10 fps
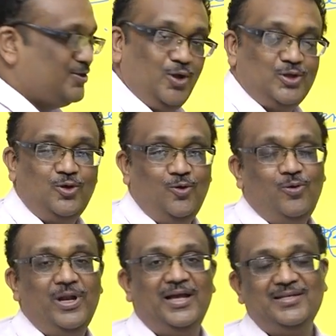is also
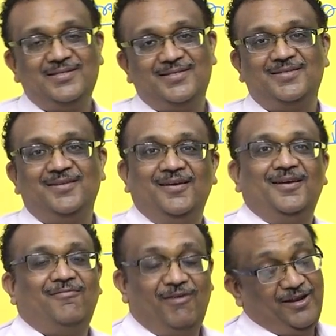known as,
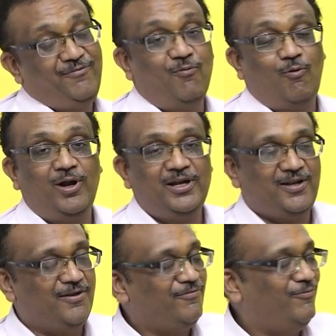well, if you want it
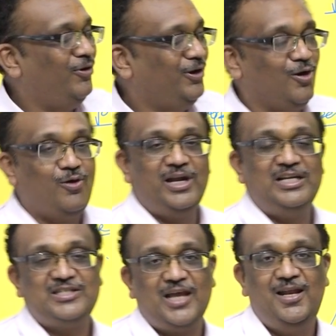in full glory and
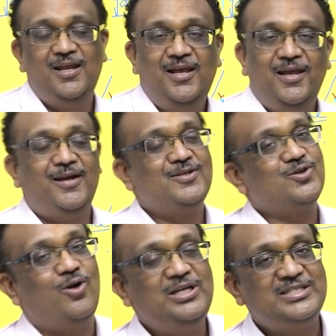style, it is
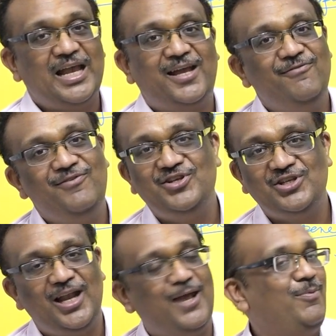called
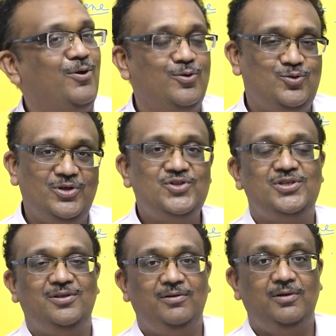sacrificial hyperconjugation.
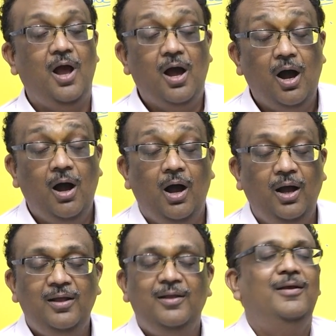
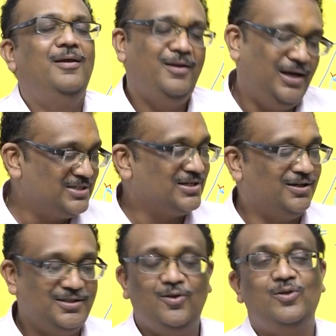Let's
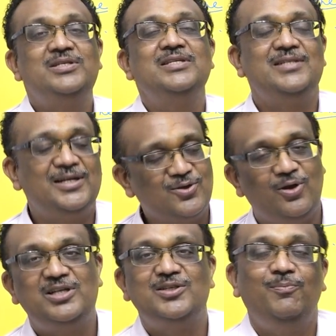cut the nonsense. Let's call
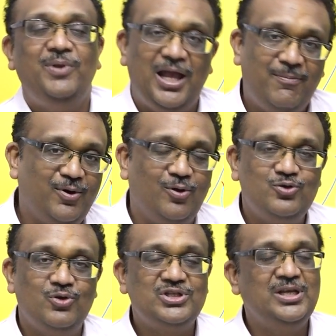it simply
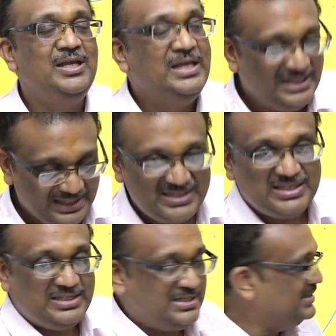hyperconjugation. Yes,
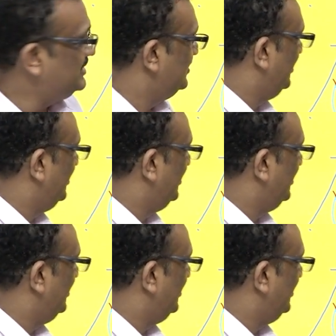it is.